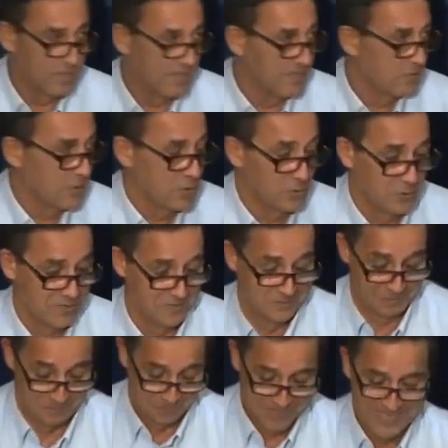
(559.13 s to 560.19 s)
interested in
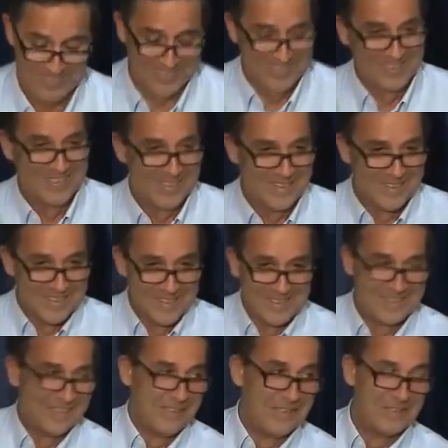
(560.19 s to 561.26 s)

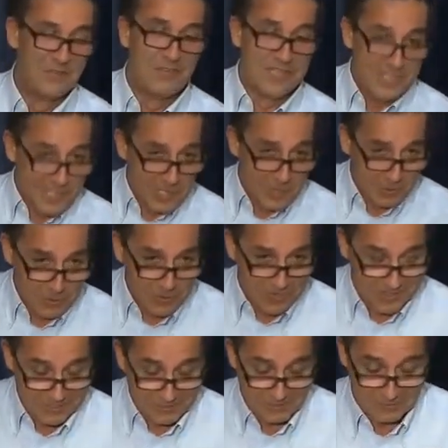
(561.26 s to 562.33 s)
in decisions
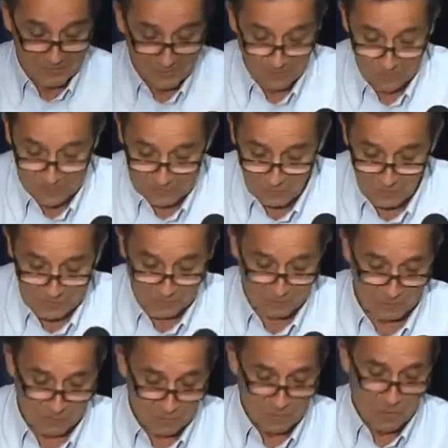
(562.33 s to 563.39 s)
and what
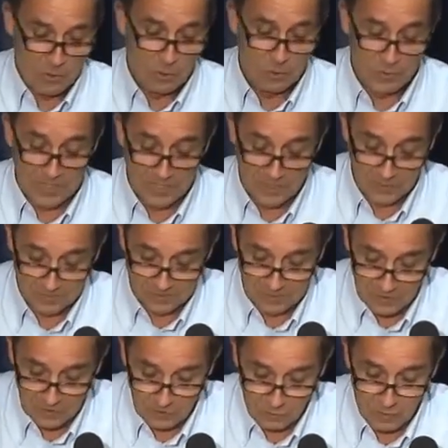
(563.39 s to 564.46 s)
should be done and
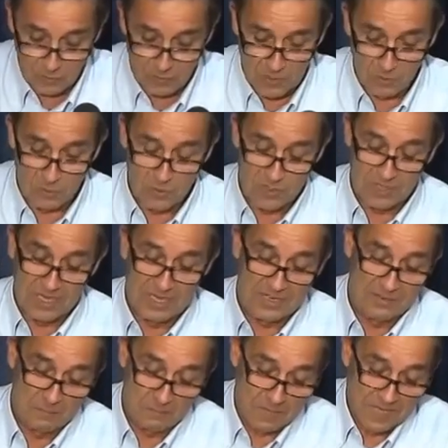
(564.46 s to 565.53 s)
so on, because
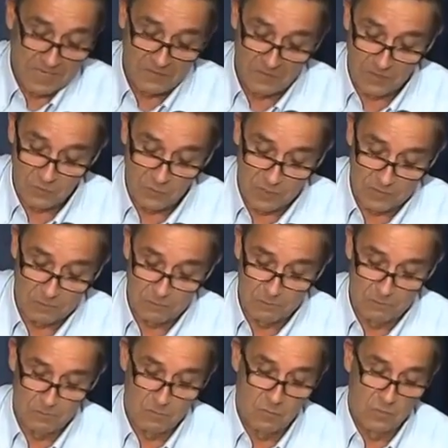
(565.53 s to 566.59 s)
I think we're
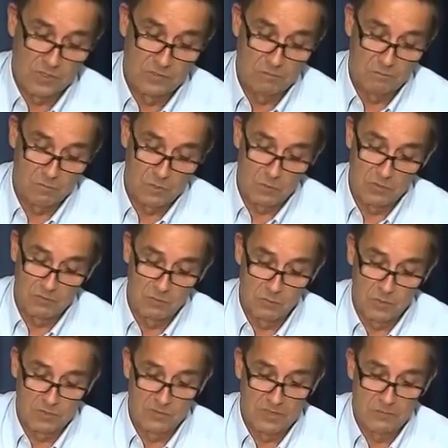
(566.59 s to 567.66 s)

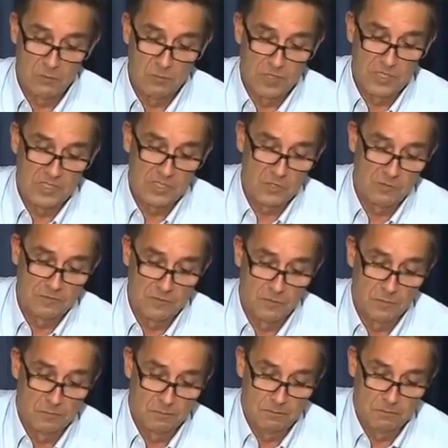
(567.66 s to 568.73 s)
at the beginning of a